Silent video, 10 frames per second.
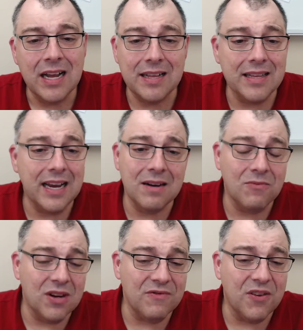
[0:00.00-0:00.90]
And then
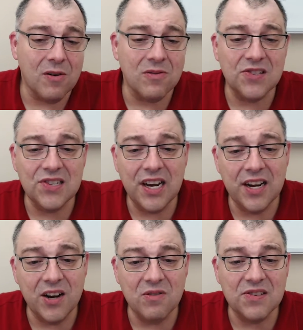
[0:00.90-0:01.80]
when Pharaoh say
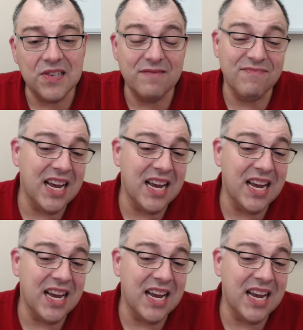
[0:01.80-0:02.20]
no, he said,